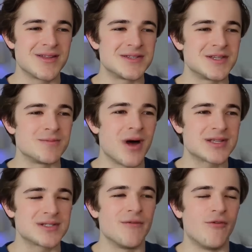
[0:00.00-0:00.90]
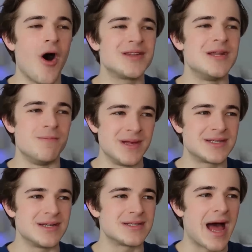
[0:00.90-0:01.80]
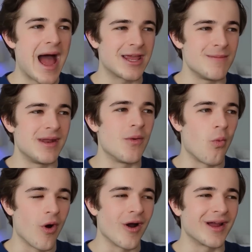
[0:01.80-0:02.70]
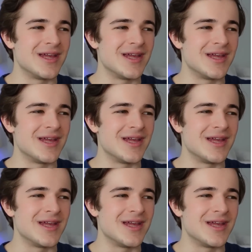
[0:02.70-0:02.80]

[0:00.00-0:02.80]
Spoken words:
This is Musk's vaunted business acumen at work.